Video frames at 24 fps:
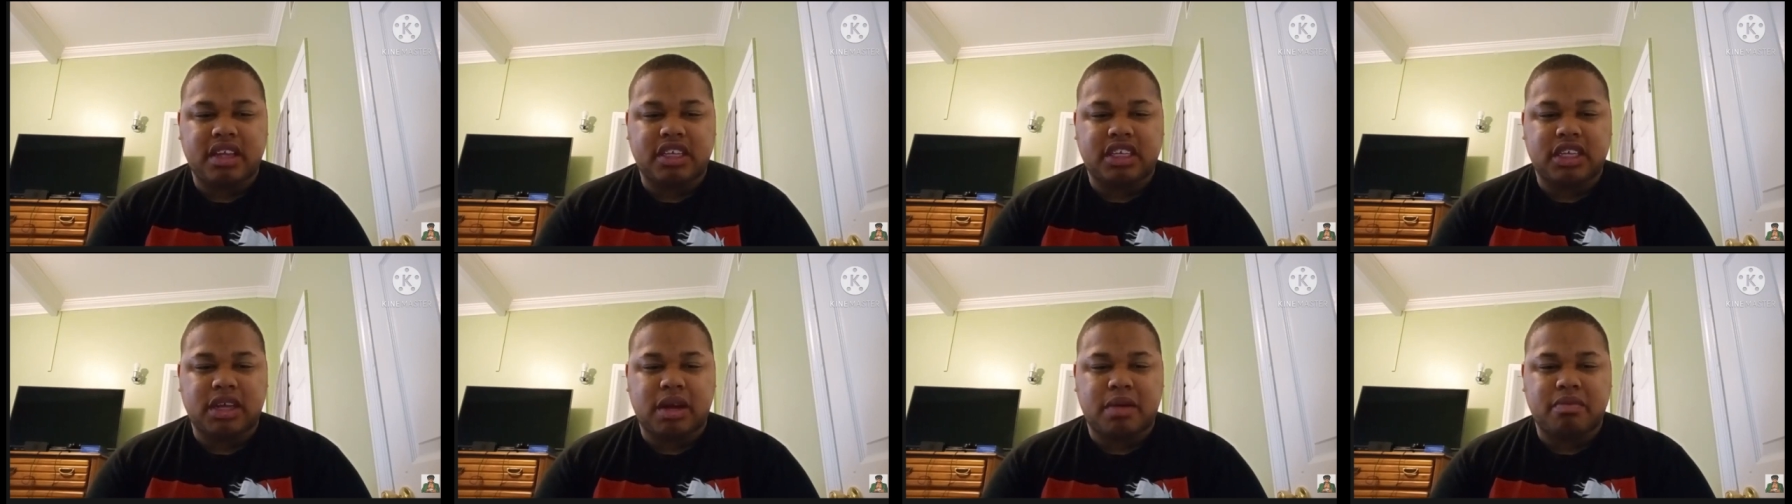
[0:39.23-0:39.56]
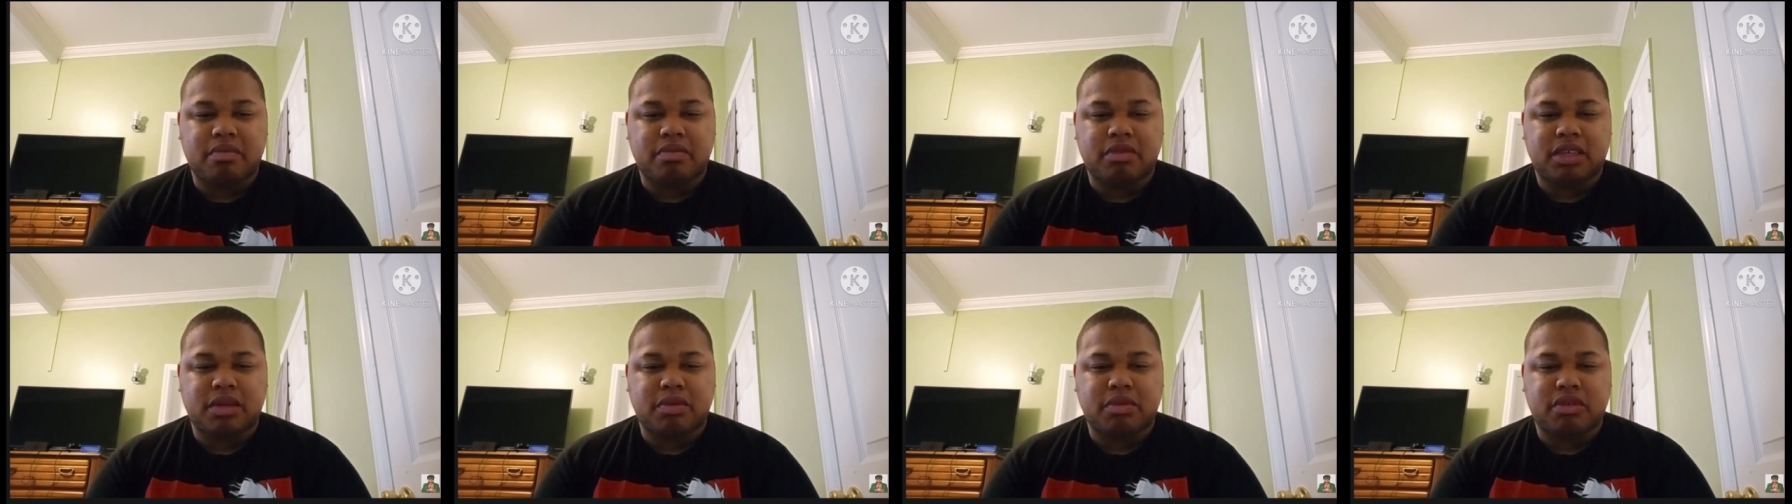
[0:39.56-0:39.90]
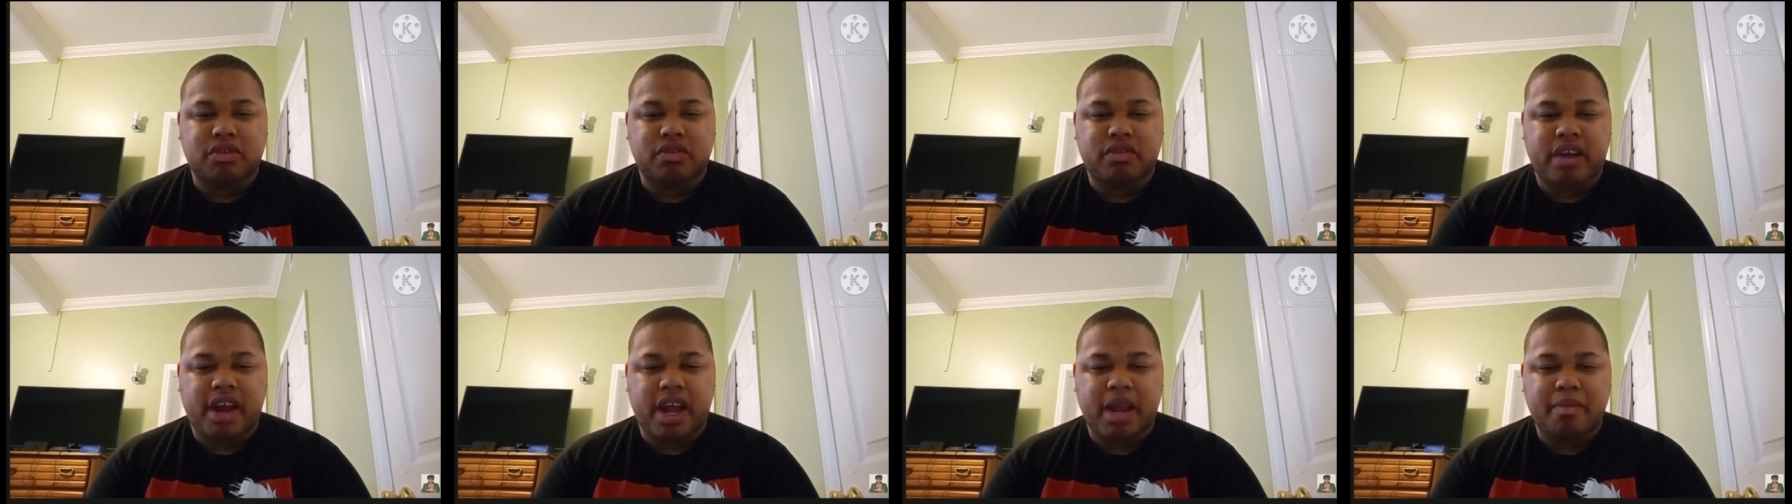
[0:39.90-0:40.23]
something
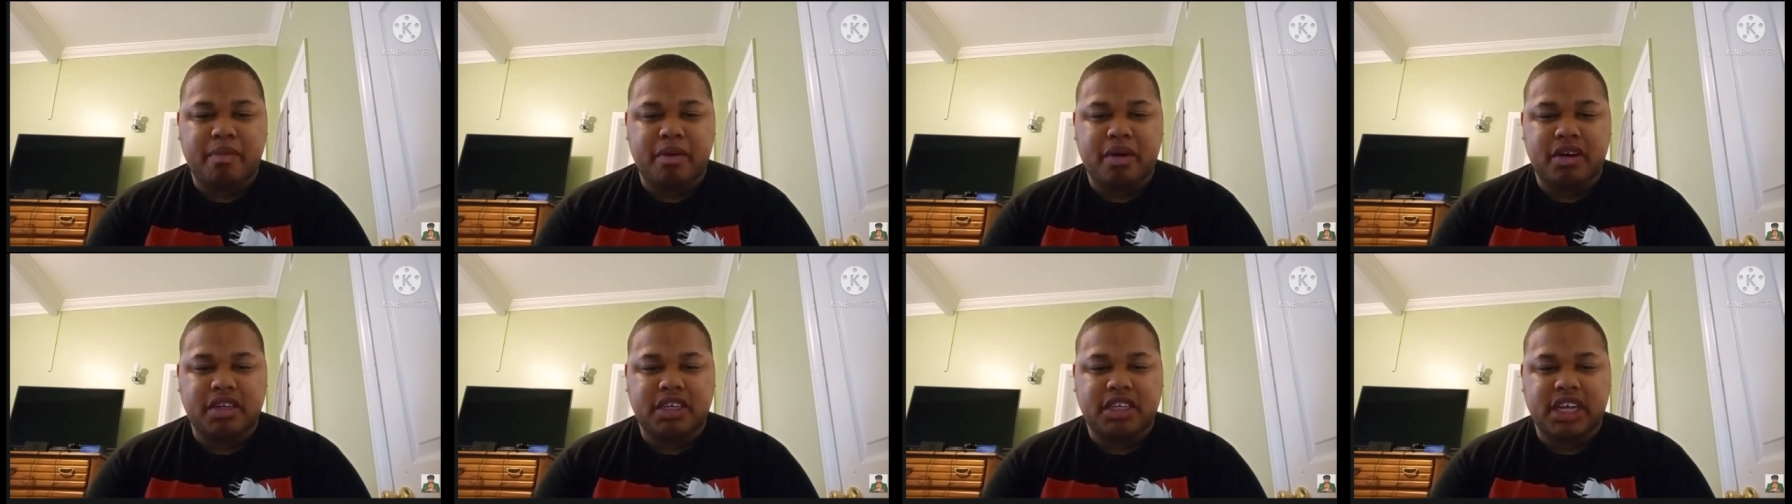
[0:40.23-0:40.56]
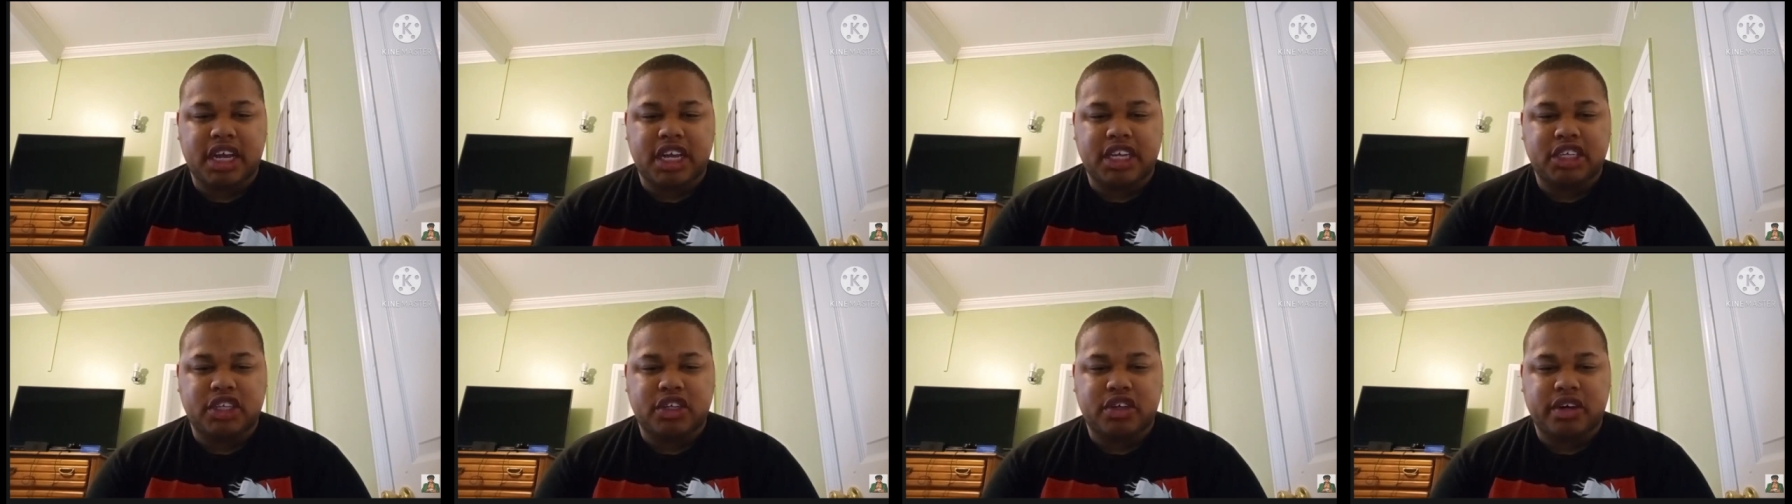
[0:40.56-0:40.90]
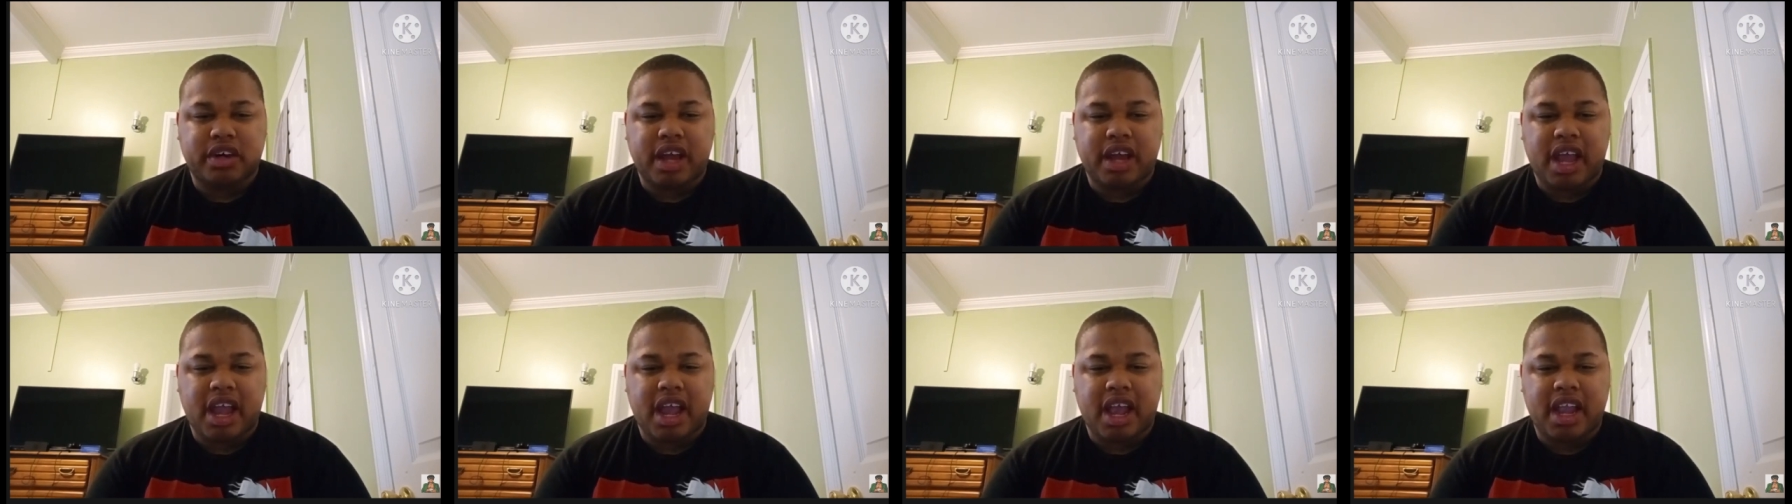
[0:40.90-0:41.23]
subscribers
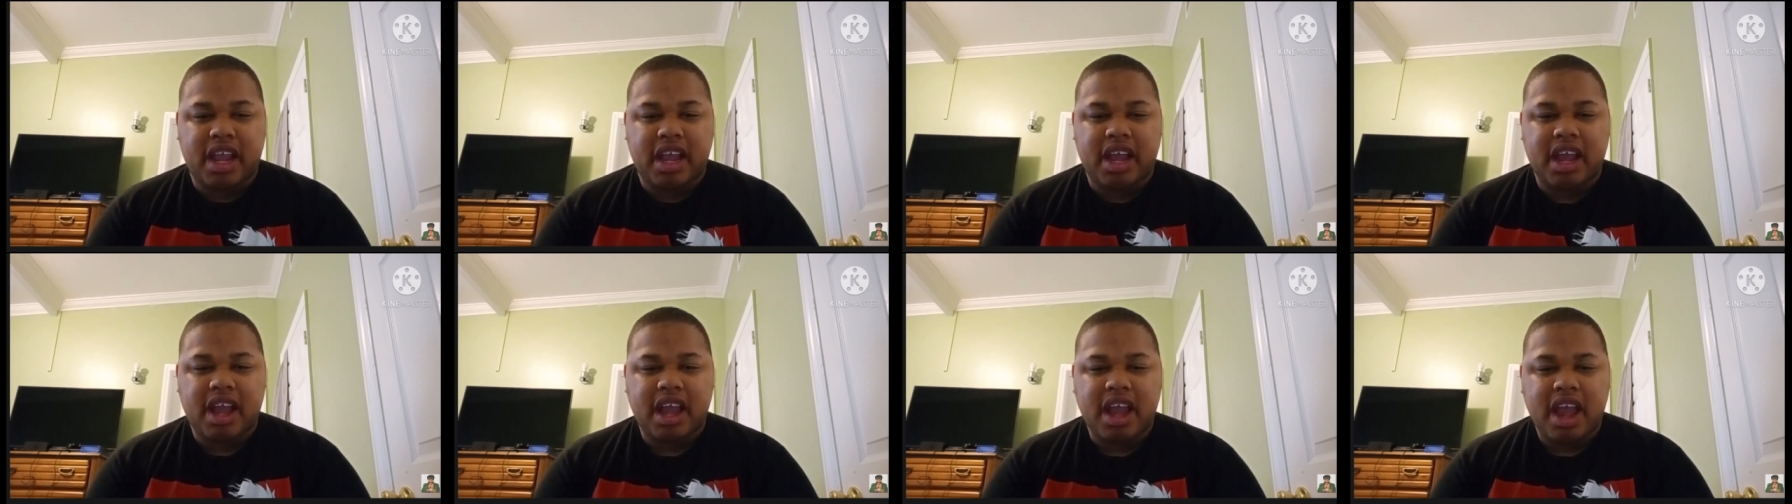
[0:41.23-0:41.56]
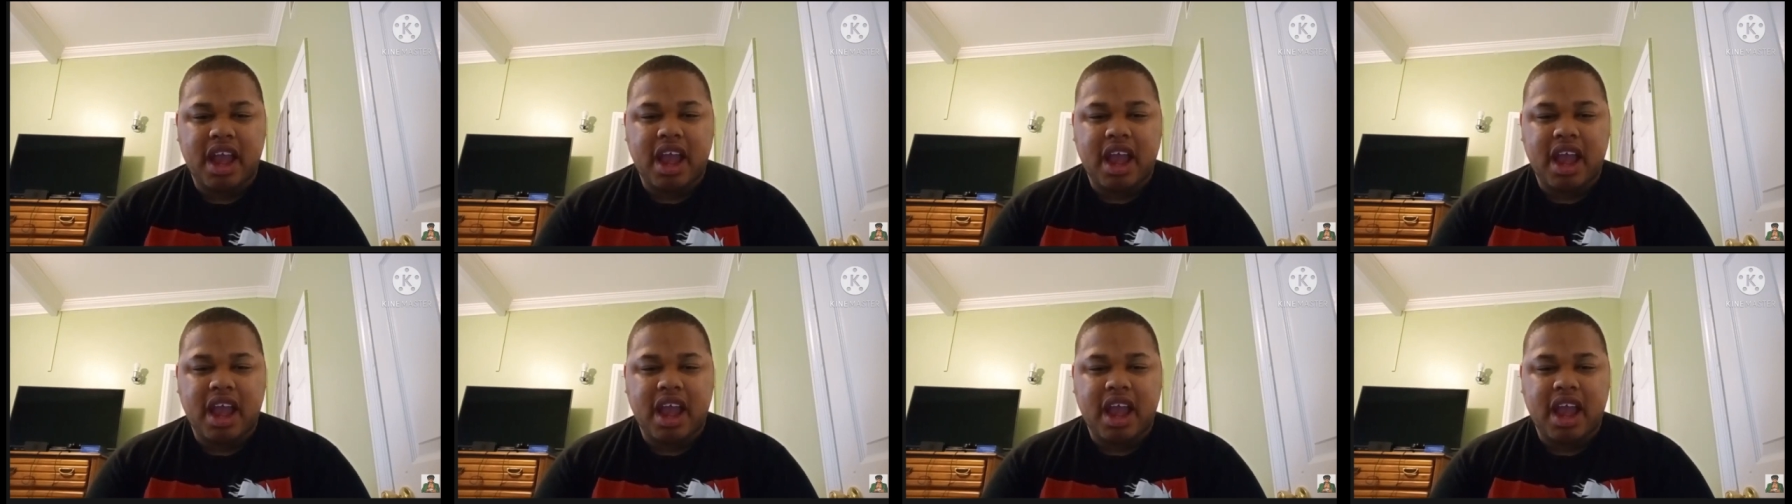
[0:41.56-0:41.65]
yesterday,